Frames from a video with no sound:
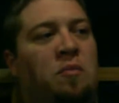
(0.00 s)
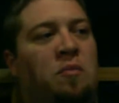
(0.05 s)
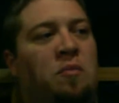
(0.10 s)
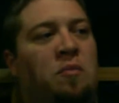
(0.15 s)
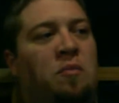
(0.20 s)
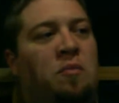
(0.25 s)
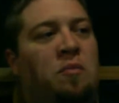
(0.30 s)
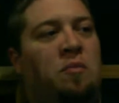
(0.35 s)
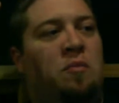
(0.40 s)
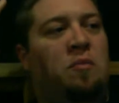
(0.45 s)

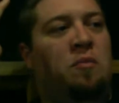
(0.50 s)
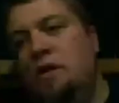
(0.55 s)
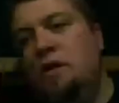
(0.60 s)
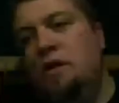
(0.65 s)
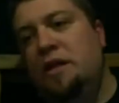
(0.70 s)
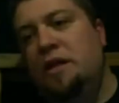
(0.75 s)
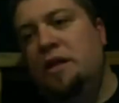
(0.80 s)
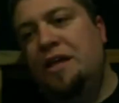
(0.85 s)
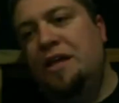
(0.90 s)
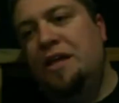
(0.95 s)
I didn't
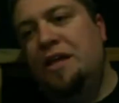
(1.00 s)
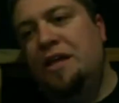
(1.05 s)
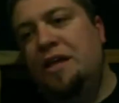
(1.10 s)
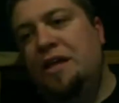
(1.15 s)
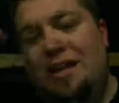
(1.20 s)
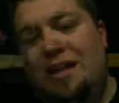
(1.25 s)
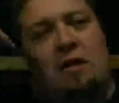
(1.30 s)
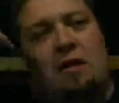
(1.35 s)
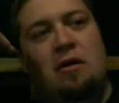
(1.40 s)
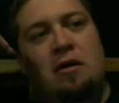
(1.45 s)
want
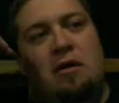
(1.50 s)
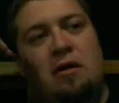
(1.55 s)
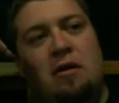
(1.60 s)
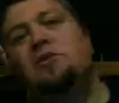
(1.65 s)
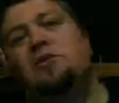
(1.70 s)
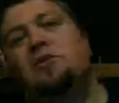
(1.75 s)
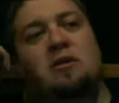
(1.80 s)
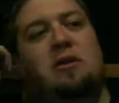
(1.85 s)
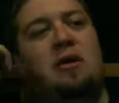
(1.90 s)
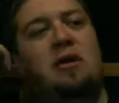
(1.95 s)
candy or
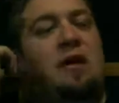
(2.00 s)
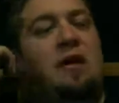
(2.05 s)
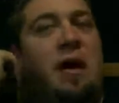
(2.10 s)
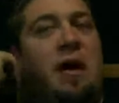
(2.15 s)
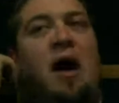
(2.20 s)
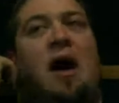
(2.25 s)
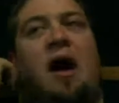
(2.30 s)
ice cream.